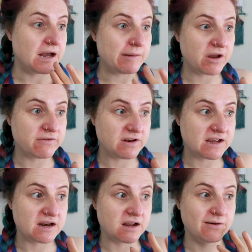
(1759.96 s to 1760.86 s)
I'm hopefully
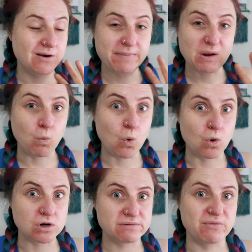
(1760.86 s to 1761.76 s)
going to go on a big
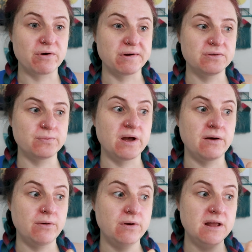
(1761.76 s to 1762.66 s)
walk tomorrow as
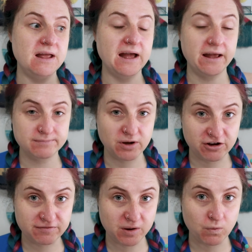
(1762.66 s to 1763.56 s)
well as
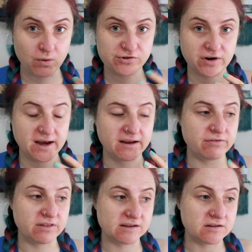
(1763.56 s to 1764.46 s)
part of my walk training
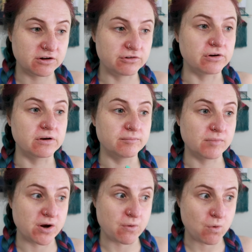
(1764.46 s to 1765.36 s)
for this 100
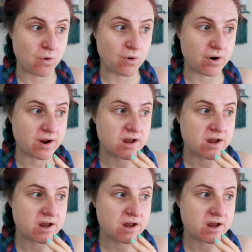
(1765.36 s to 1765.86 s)
mile walk.